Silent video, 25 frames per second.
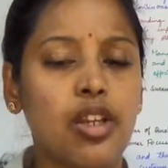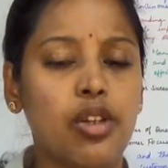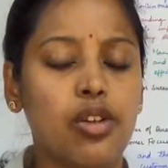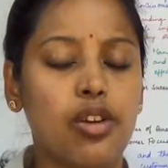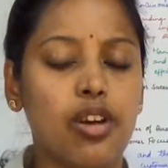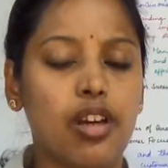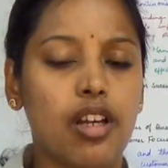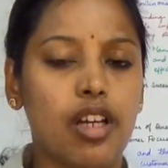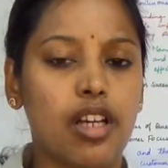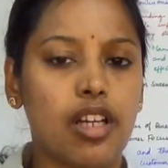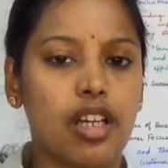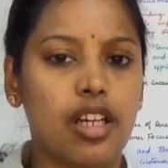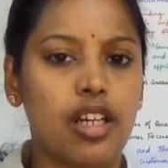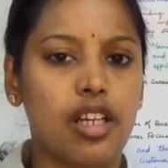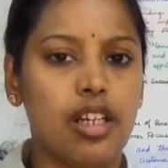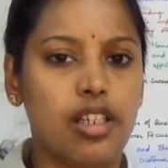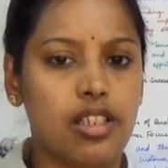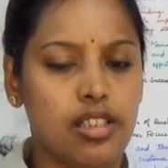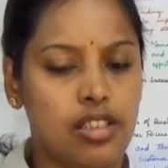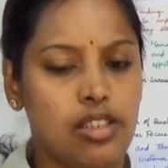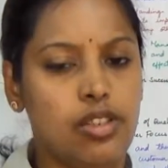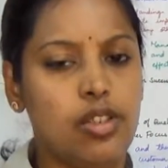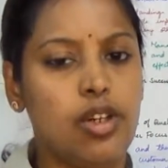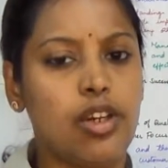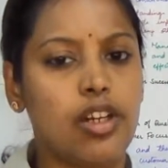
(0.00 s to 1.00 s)
You
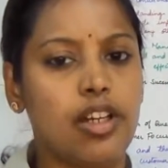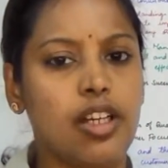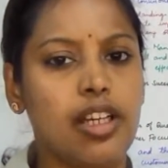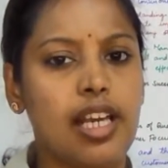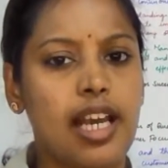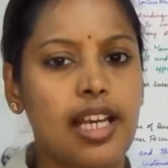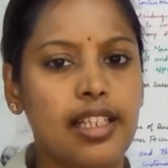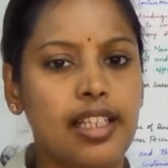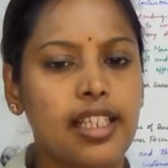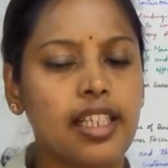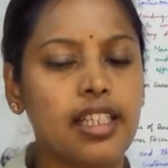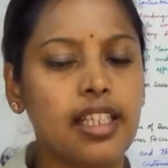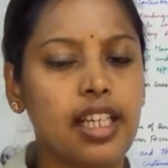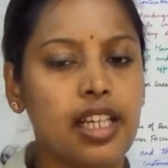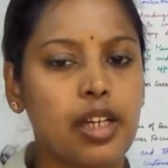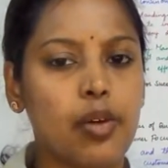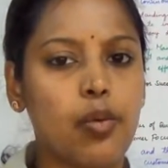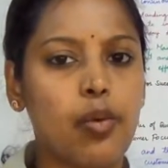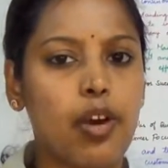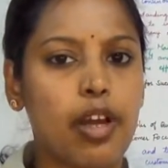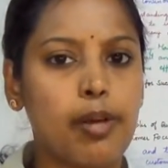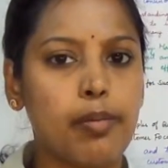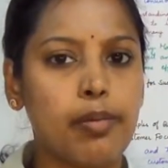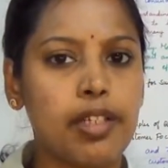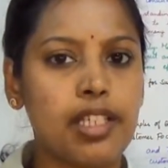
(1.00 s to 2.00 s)
are gathering the
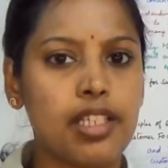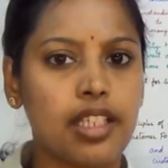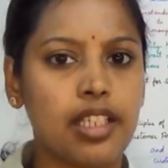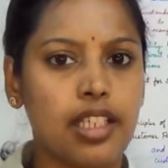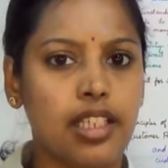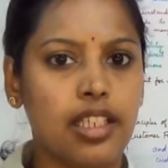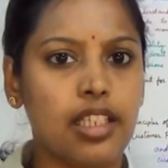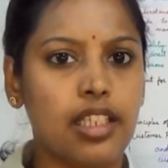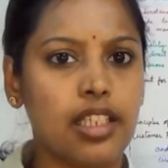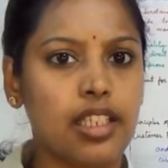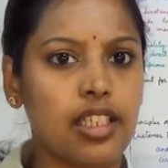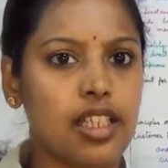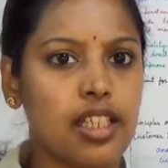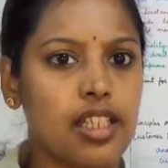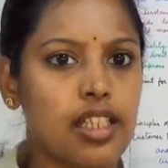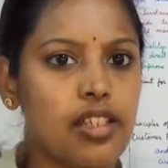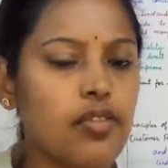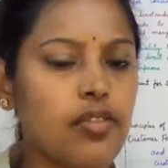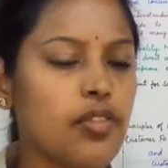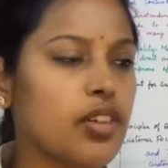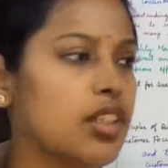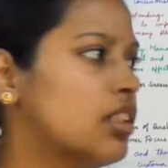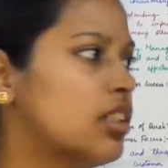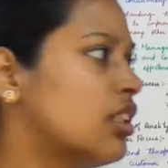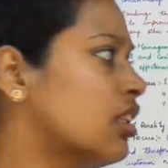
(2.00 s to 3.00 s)
requirements internally
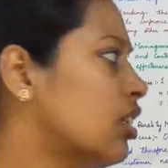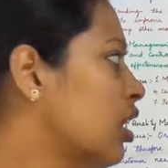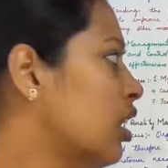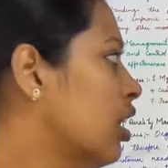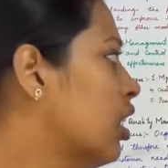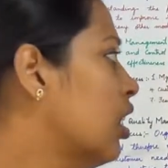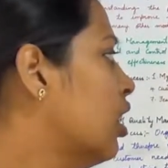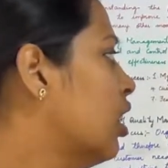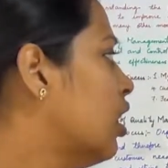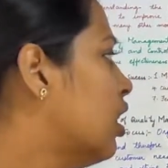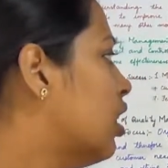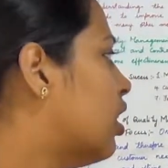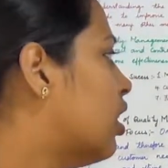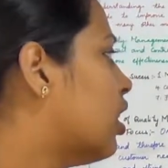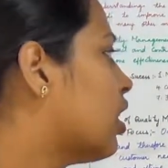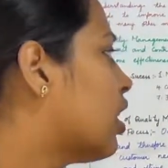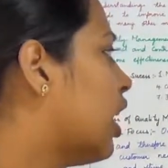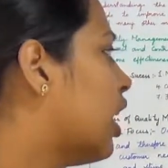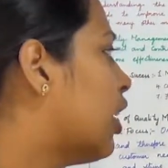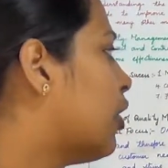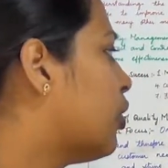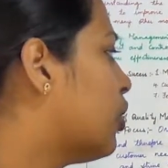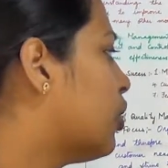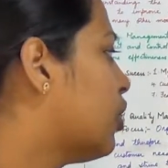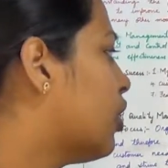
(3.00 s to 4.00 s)
for the
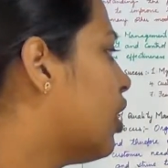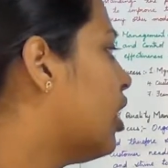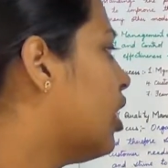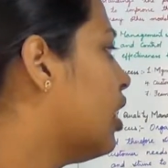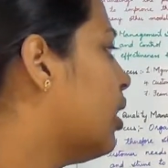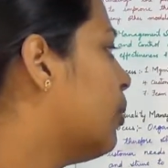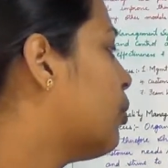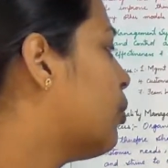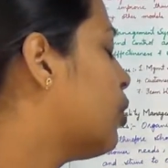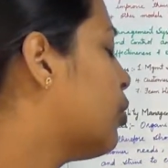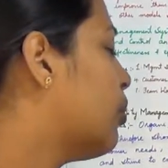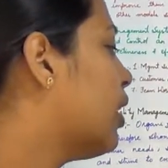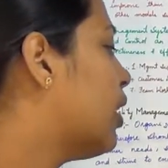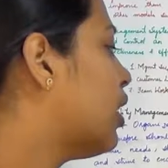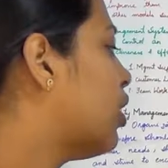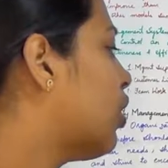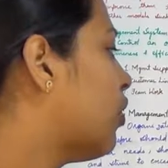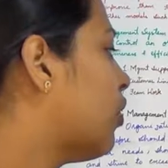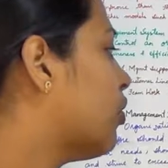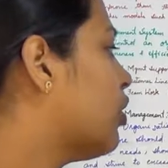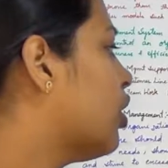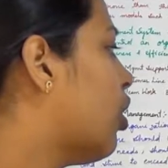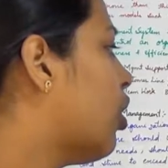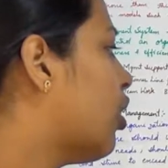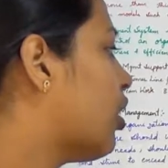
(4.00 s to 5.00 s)
continual improvement
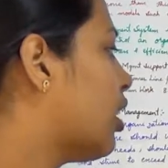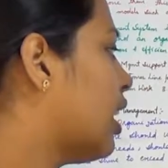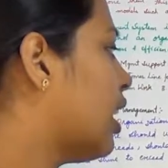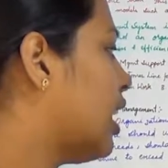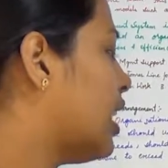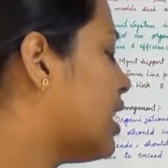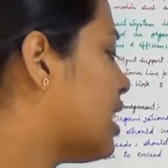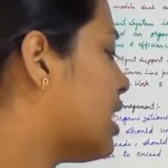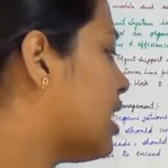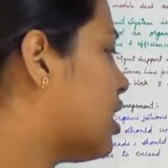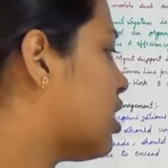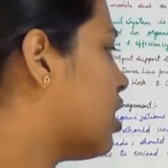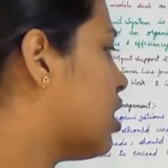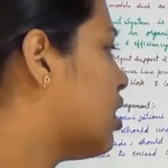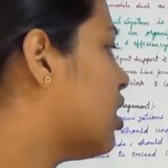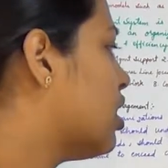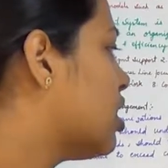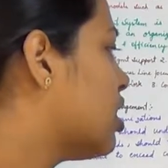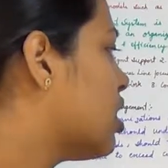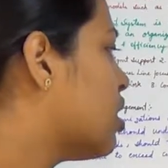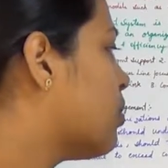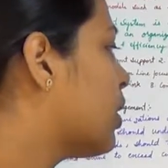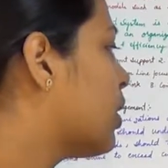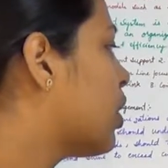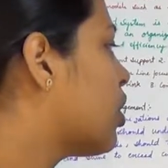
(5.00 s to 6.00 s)
of the organization.
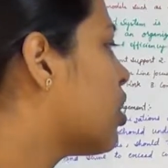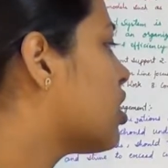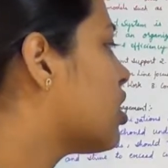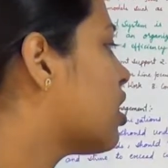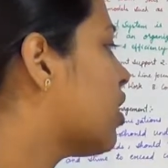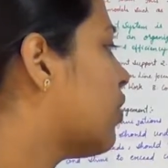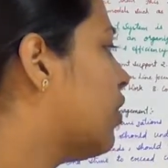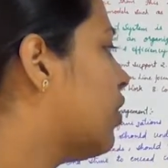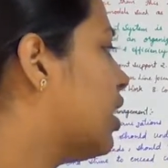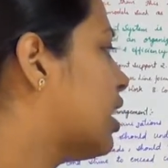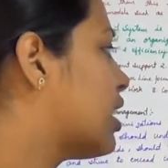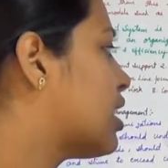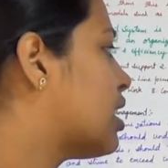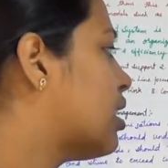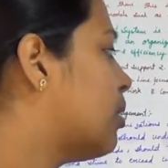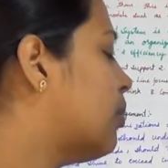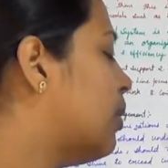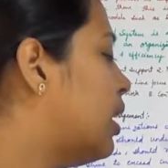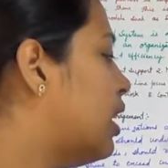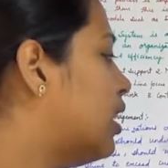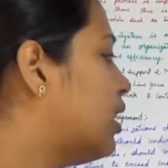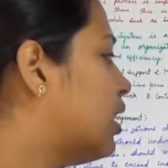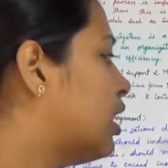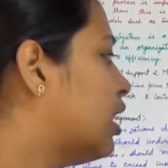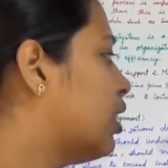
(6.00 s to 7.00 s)
This is because of
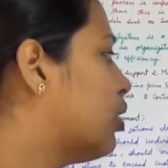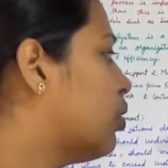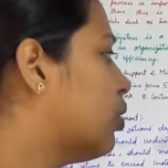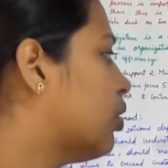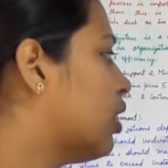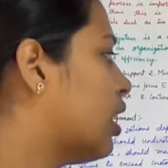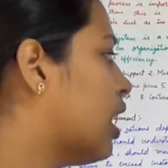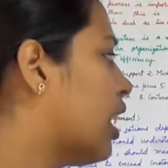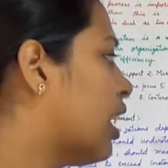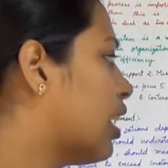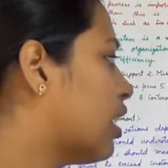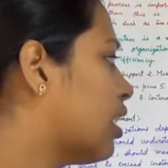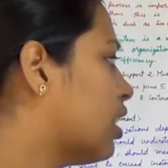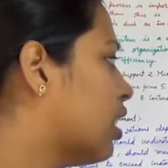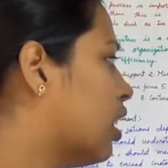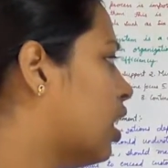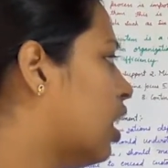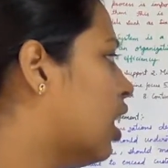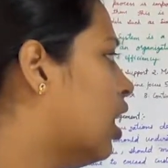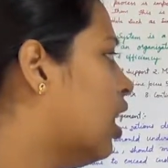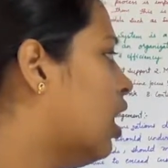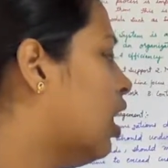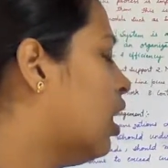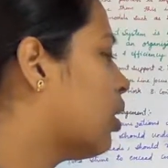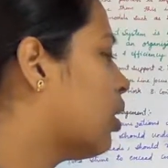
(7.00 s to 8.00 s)
flexibility to react
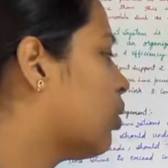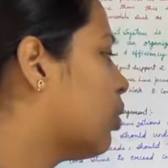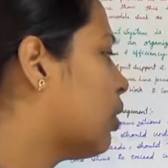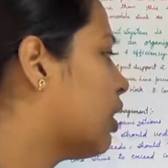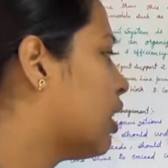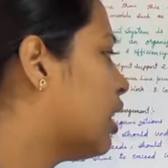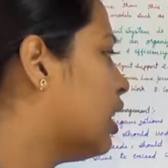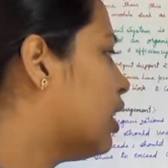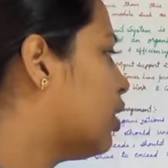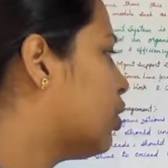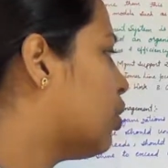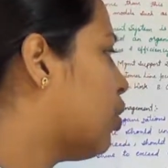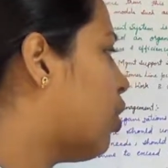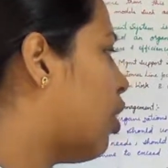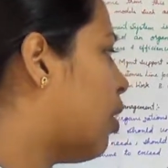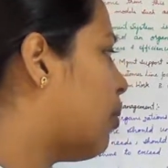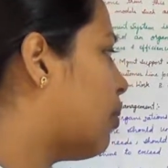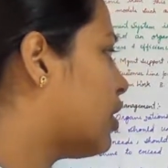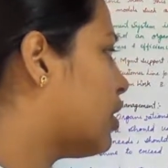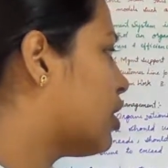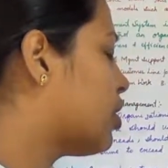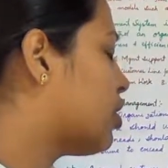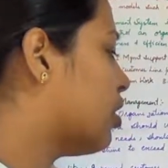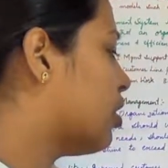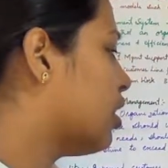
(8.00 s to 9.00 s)
quickly to
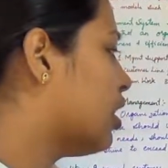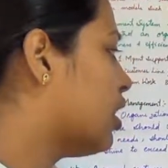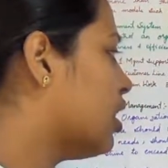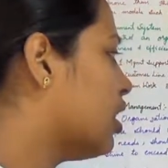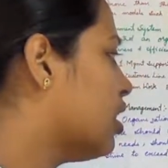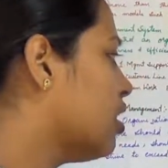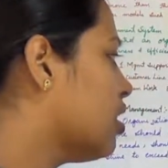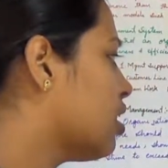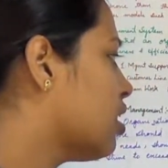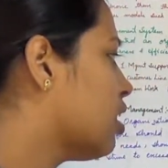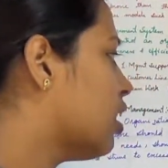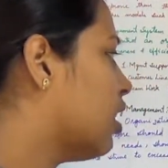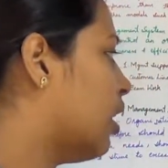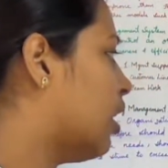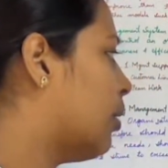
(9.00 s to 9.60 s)
opportunities.